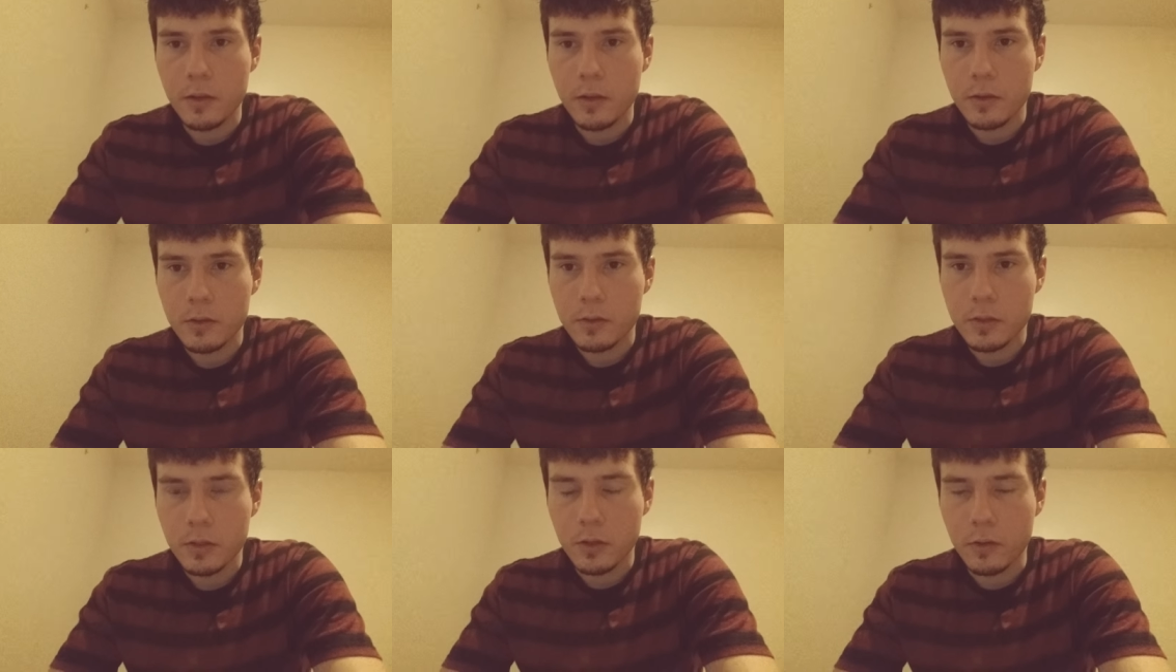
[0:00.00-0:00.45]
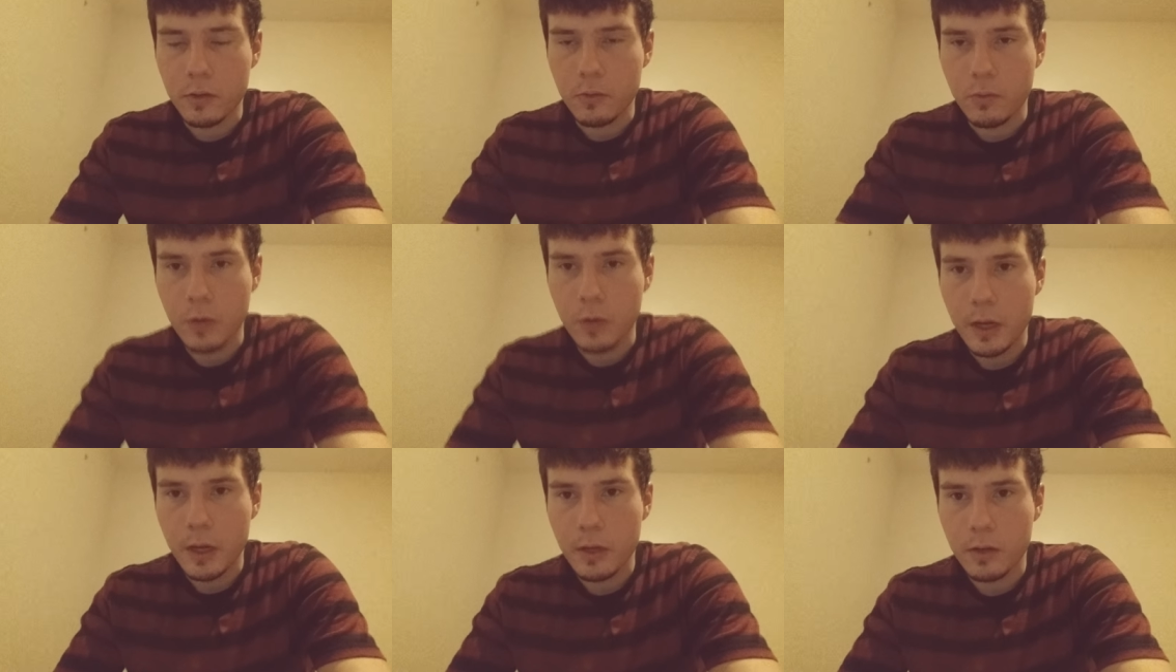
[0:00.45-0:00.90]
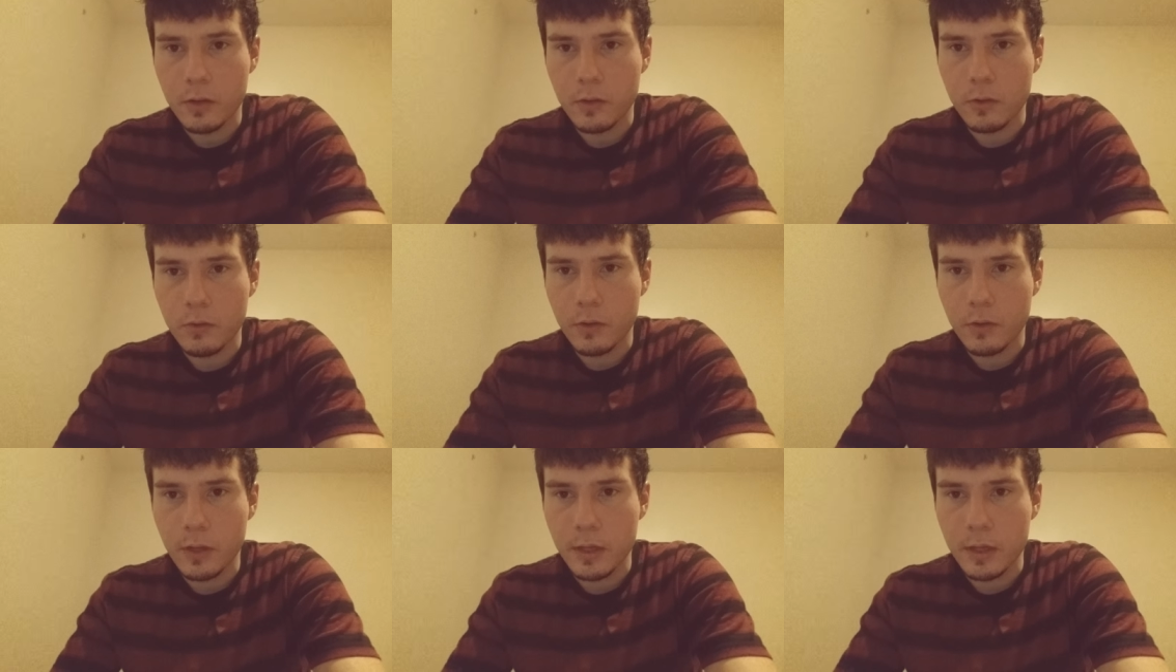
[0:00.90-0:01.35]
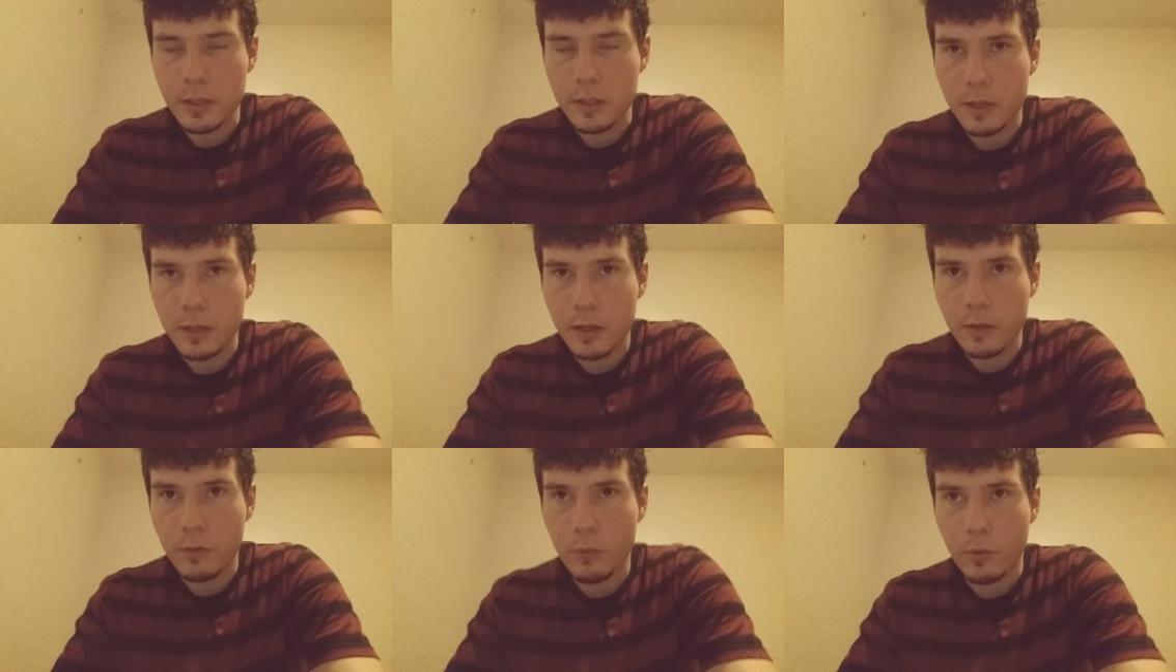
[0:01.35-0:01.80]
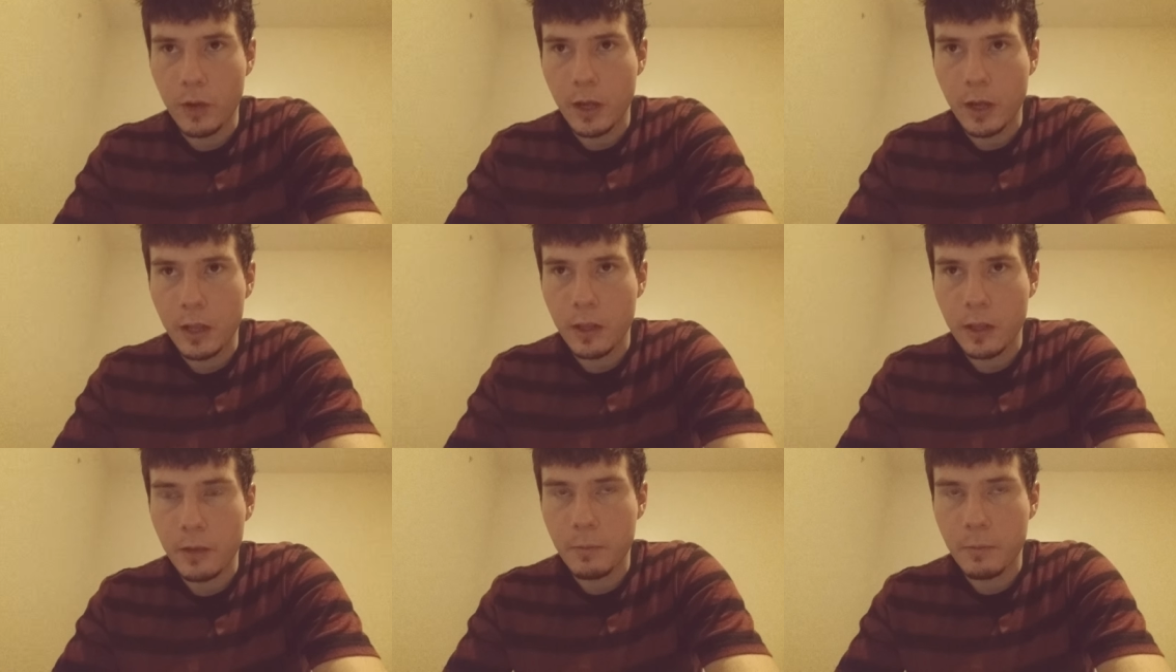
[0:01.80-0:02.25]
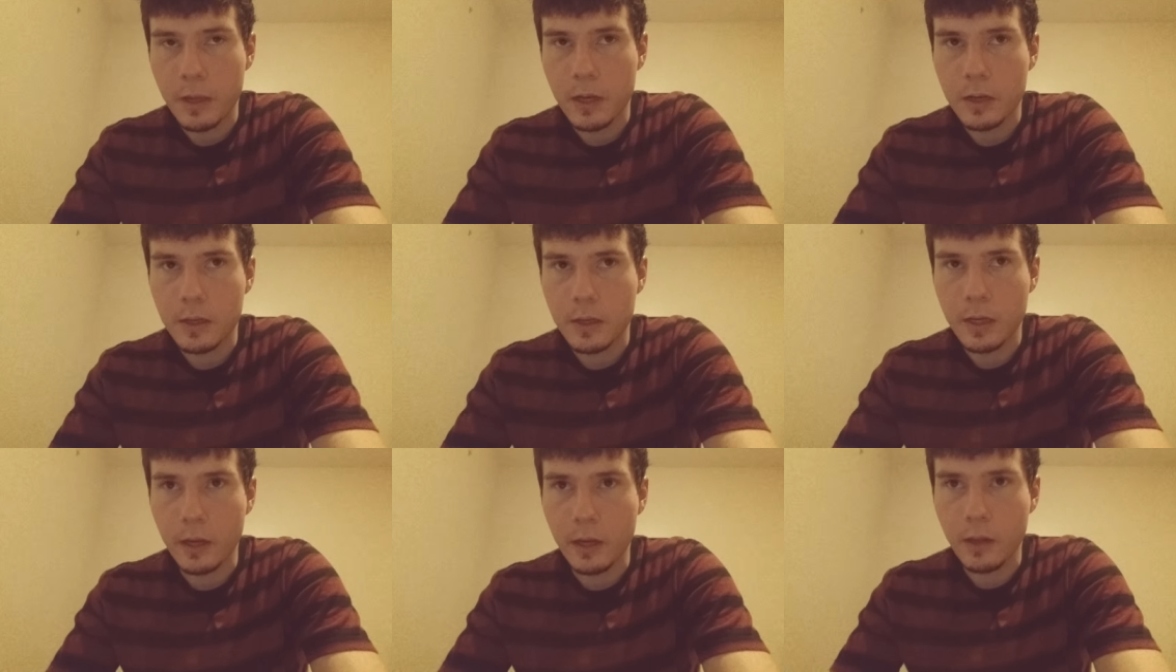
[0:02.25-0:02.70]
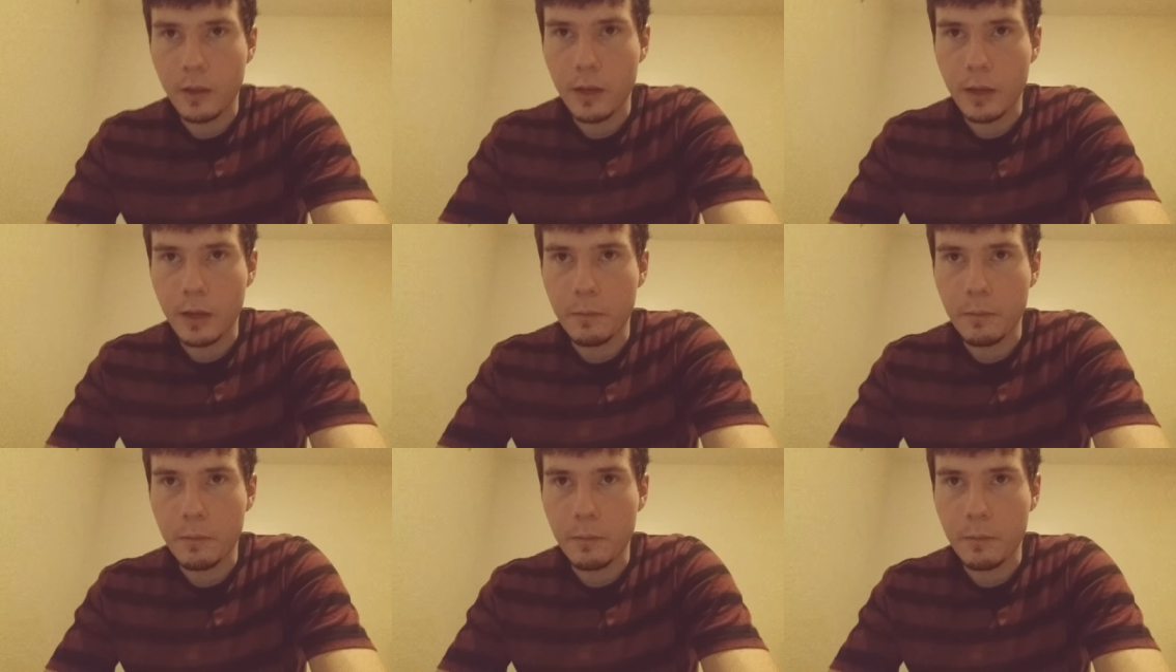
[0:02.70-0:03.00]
So what I do is while I'm meditating, I